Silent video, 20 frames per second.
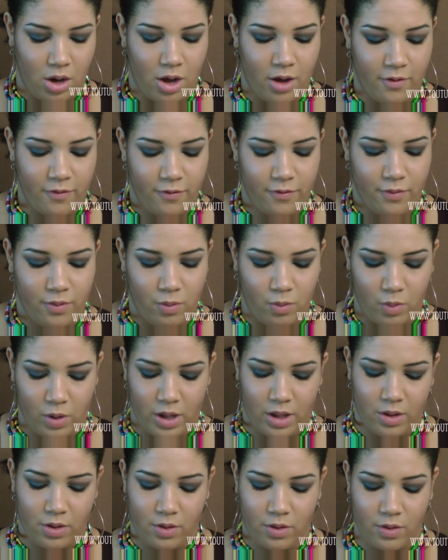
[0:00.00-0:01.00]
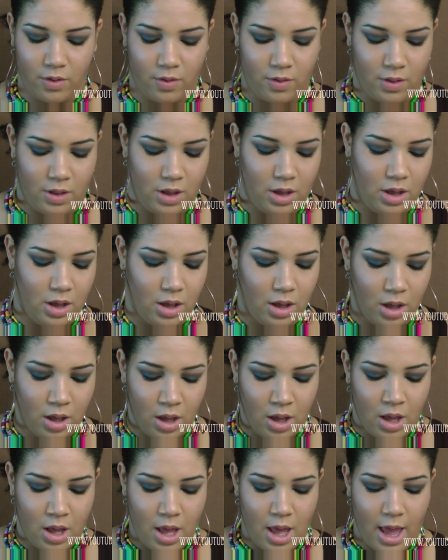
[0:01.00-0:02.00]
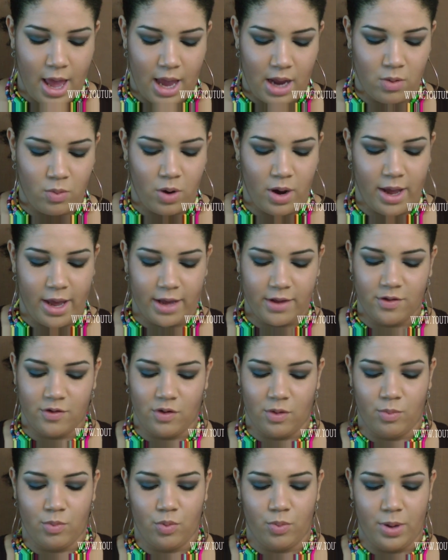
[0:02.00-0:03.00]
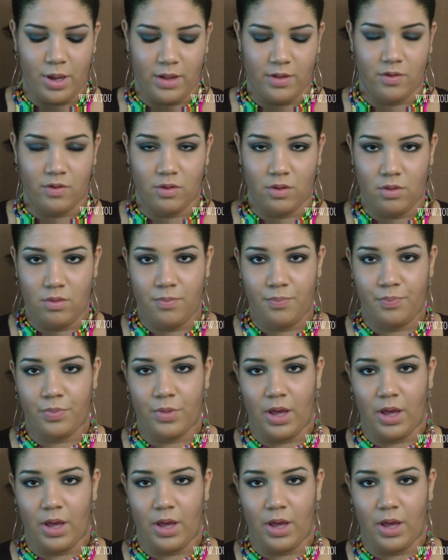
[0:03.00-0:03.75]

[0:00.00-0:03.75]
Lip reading: off with the NYX Jumbo Pencil.